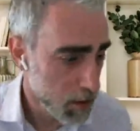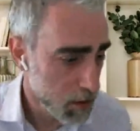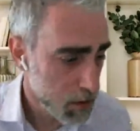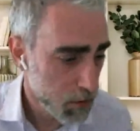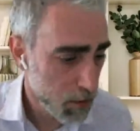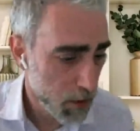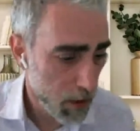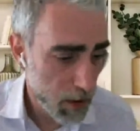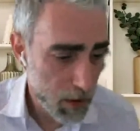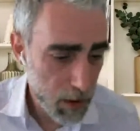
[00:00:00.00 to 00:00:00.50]

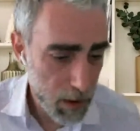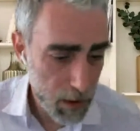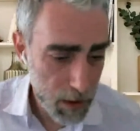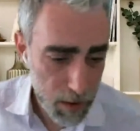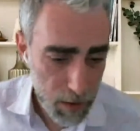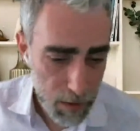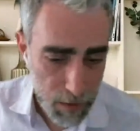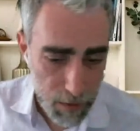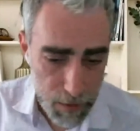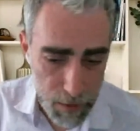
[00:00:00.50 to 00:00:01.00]
it's
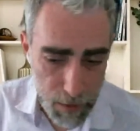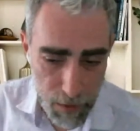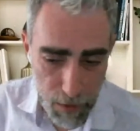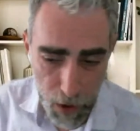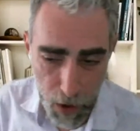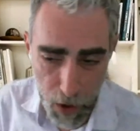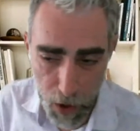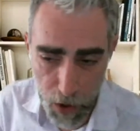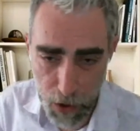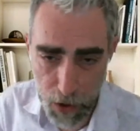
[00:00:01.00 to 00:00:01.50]
very
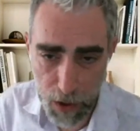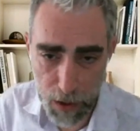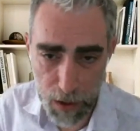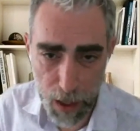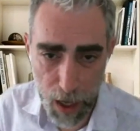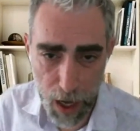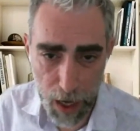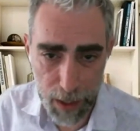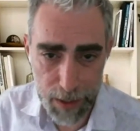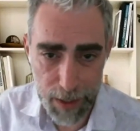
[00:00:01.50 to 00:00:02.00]
hard
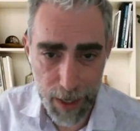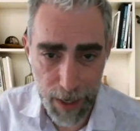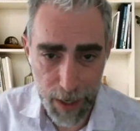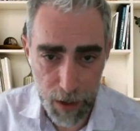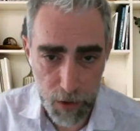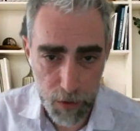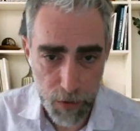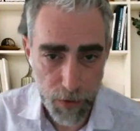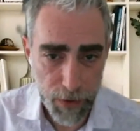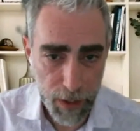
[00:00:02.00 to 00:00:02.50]
to lock
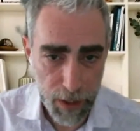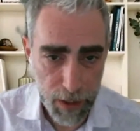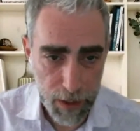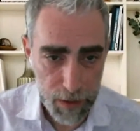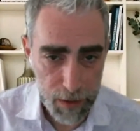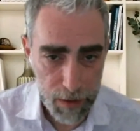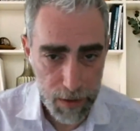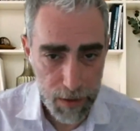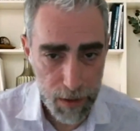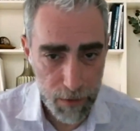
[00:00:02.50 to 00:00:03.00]
down
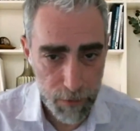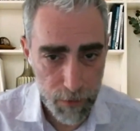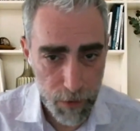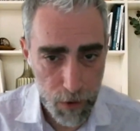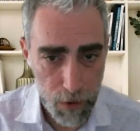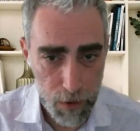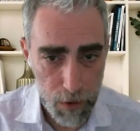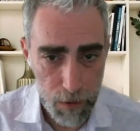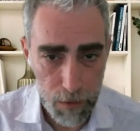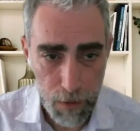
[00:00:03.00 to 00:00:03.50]
things
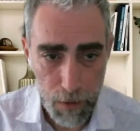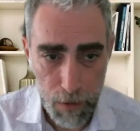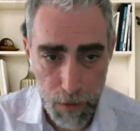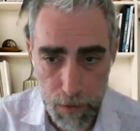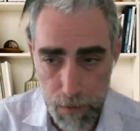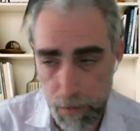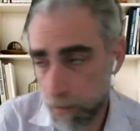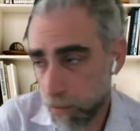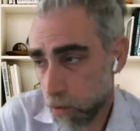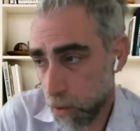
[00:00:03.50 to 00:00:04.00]
if you're
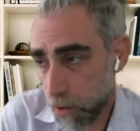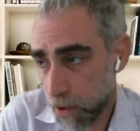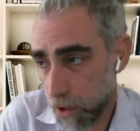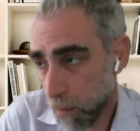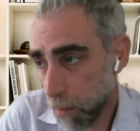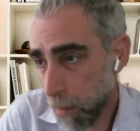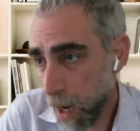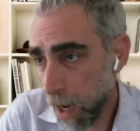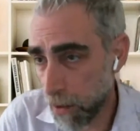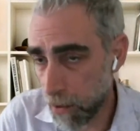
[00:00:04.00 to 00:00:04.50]

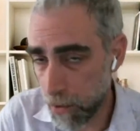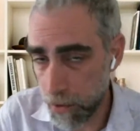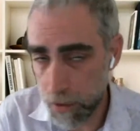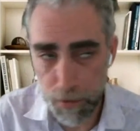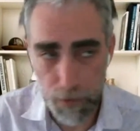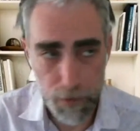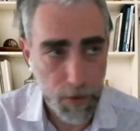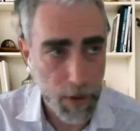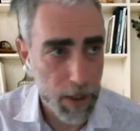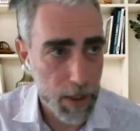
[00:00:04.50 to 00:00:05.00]
switching
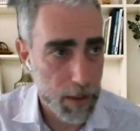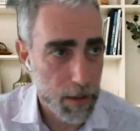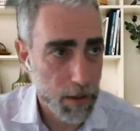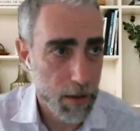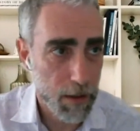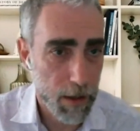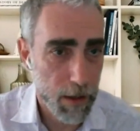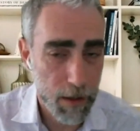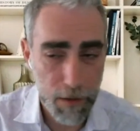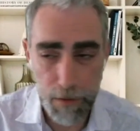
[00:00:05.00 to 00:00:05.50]
models. If like
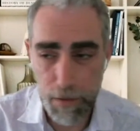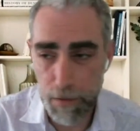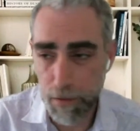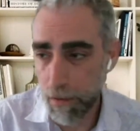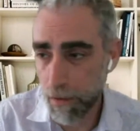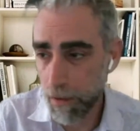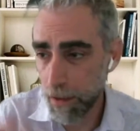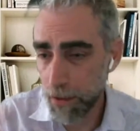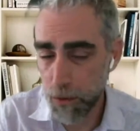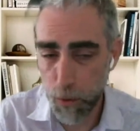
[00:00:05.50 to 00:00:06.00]

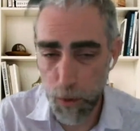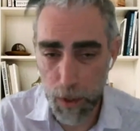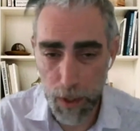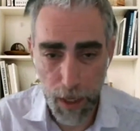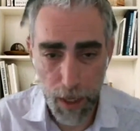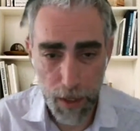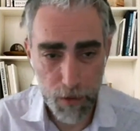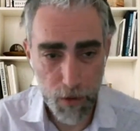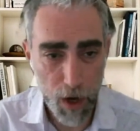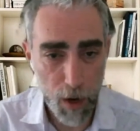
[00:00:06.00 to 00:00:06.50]
this
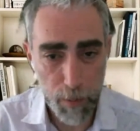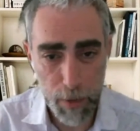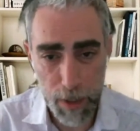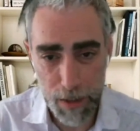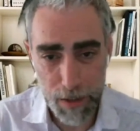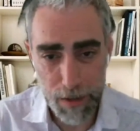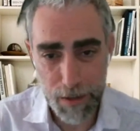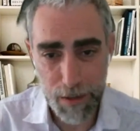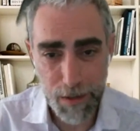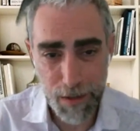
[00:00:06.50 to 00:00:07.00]
week
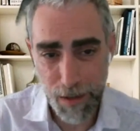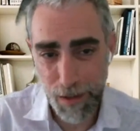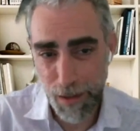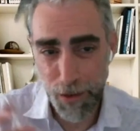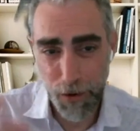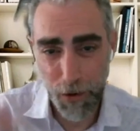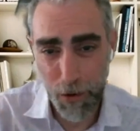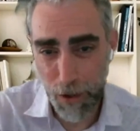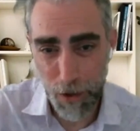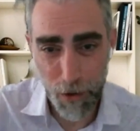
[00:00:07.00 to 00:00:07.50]
Anthropic is
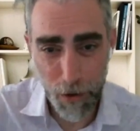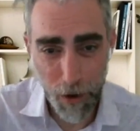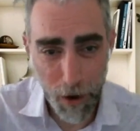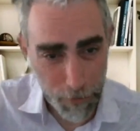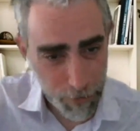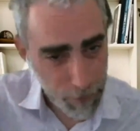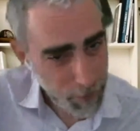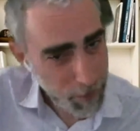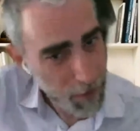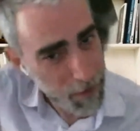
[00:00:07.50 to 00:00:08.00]
throwing you
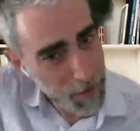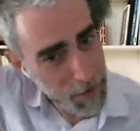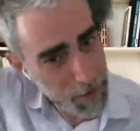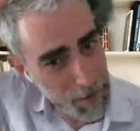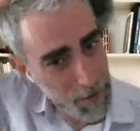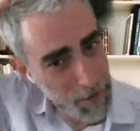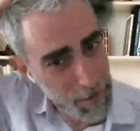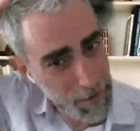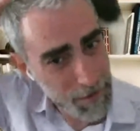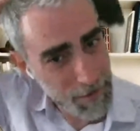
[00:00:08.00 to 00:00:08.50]
off
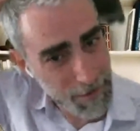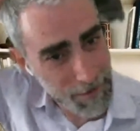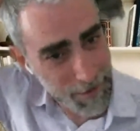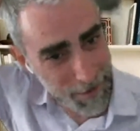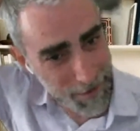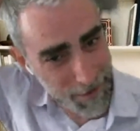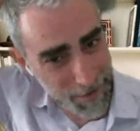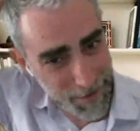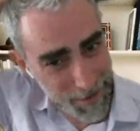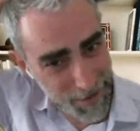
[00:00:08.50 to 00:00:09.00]

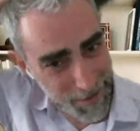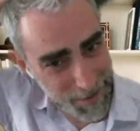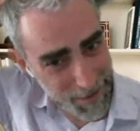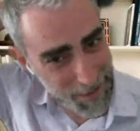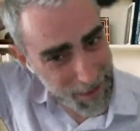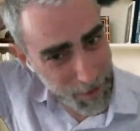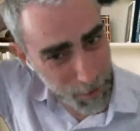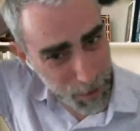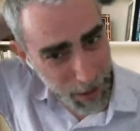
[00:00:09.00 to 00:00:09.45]
the